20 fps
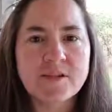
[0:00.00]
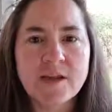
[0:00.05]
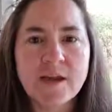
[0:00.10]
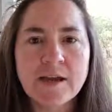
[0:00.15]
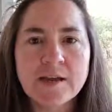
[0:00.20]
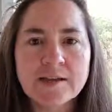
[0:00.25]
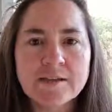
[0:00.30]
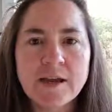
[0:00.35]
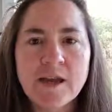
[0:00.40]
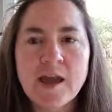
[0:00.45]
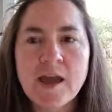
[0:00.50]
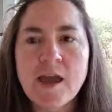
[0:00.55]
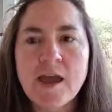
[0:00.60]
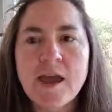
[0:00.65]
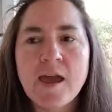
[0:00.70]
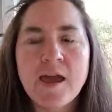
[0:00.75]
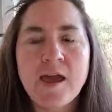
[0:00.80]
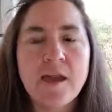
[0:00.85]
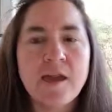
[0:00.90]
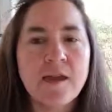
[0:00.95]
tonight,
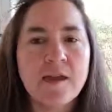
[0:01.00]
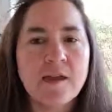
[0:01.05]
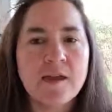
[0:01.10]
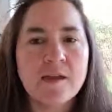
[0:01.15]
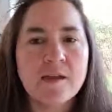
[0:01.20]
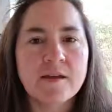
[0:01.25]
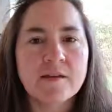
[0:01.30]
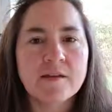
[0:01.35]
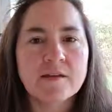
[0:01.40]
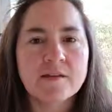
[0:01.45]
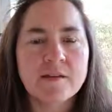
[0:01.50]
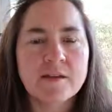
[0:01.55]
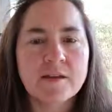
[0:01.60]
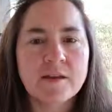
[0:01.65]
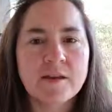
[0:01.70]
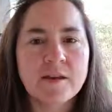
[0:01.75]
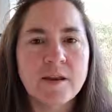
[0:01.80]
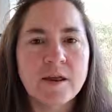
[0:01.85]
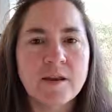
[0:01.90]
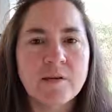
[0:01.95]
and
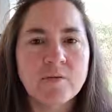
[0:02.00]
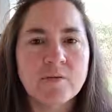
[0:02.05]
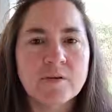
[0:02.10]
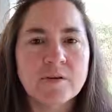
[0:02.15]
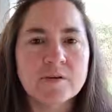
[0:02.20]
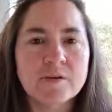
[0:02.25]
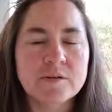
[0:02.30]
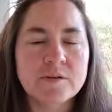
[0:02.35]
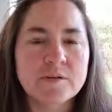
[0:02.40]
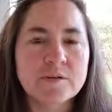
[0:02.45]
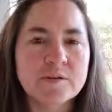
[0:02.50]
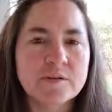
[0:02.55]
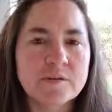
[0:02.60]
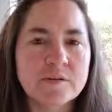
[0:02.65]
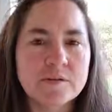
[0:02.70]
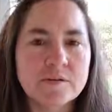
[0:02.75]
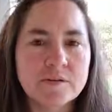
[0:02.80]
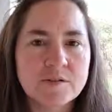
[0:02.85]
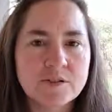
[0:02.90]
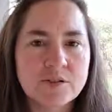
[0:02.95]
then I will
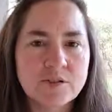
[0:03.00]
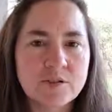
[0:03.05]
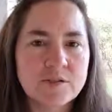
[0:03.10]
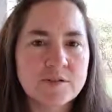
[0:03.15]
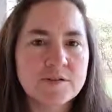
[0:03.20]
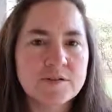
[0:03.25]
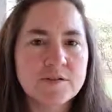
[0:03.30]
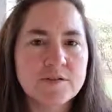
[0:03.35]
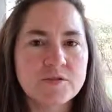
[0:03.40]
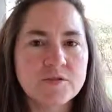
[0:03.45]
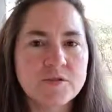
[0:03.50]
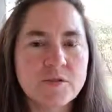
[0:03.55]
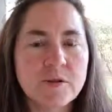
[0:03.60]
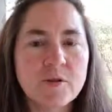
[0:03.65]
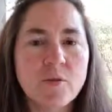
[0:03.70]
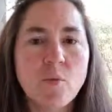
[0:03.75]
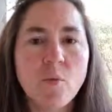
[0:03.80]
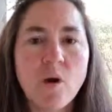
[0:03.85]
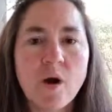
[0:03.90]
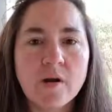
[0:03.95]
just
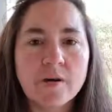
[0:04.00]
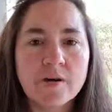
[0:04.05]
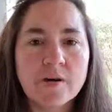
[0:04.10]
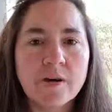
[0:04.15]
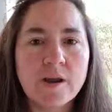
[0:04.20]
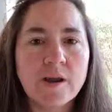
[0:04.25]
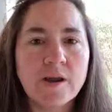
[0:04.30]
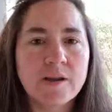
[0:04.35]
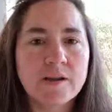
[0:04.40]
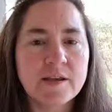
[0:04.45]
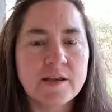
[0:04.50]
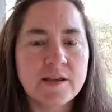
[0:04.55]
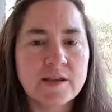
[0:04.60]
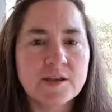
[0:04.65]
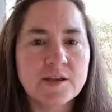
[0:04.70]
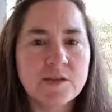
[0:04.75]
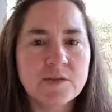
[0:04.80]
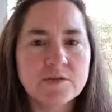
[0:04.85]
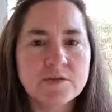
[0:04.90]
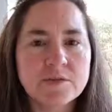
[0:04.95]
drink water and
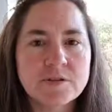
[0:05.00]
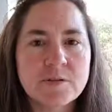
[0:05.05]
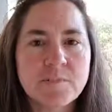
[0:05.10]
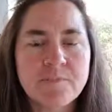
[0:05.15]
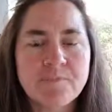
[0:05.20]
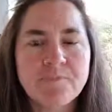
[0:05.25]
ketones